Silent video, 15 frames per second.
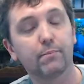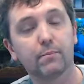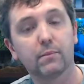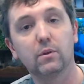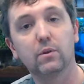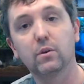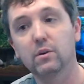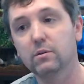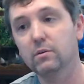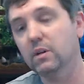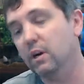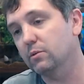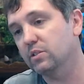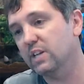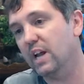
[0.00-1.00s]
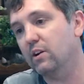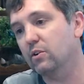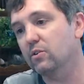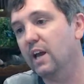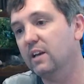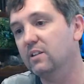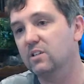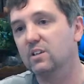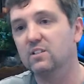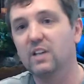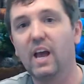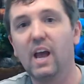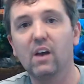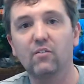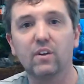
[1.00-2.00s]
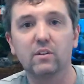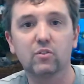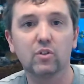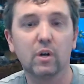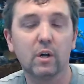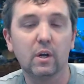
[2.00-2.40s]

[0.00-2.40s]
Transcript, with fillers: You could, you know, standard casing is half inch.